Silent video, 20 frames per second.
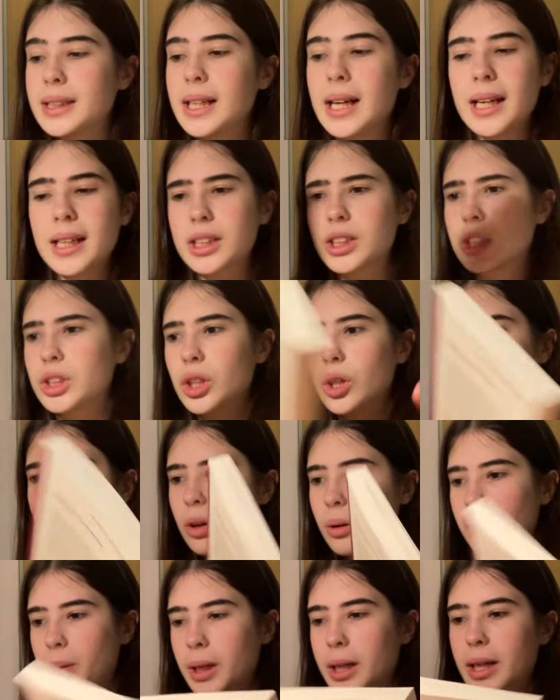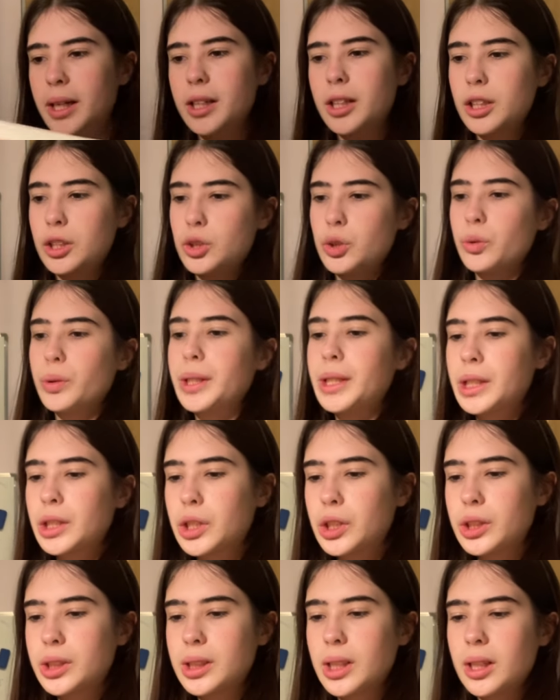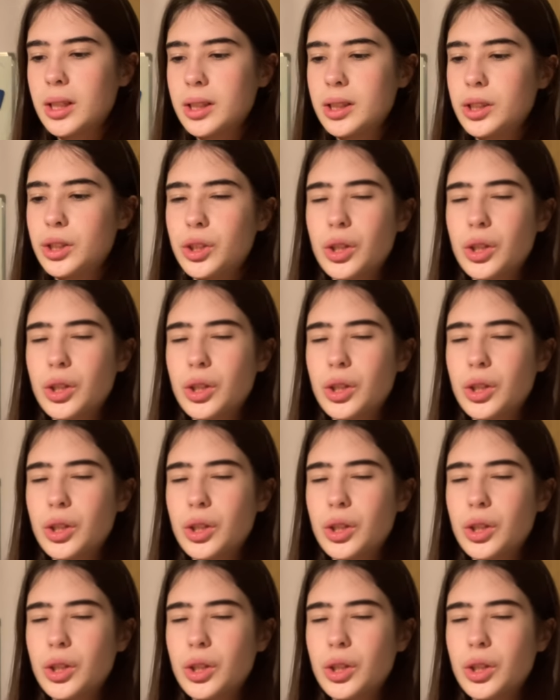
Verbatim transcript: like so complicated to read because uh,